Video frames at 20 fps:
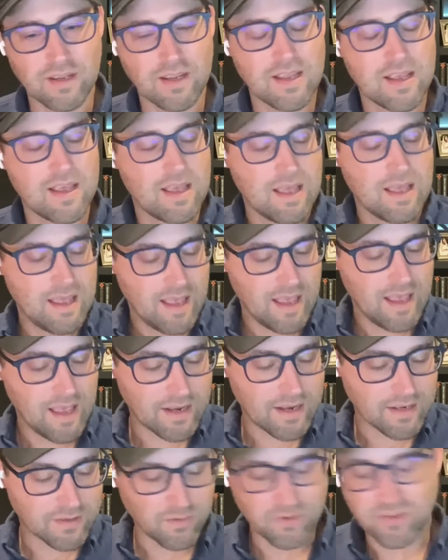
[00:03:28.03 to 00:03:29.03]

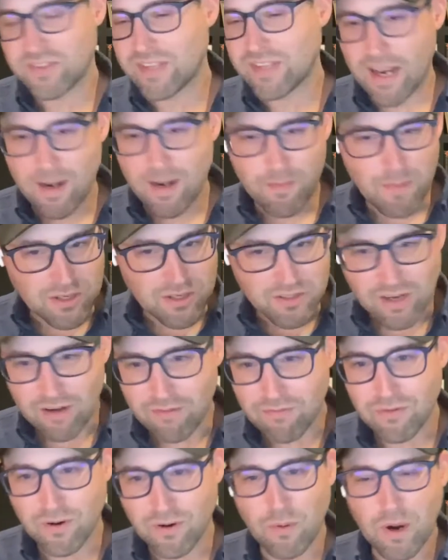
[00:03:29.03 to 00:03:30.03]
and it sort of sat on my
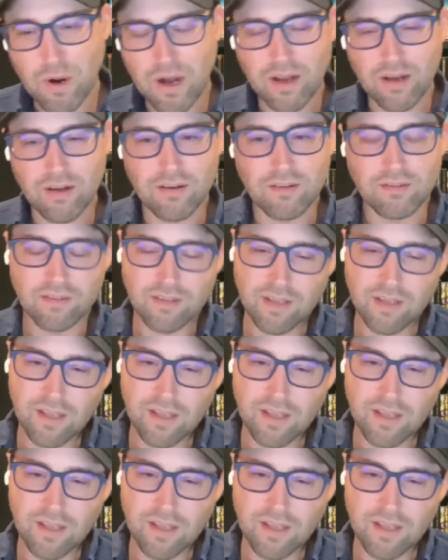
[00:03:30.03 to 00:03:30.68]
shelf for a while.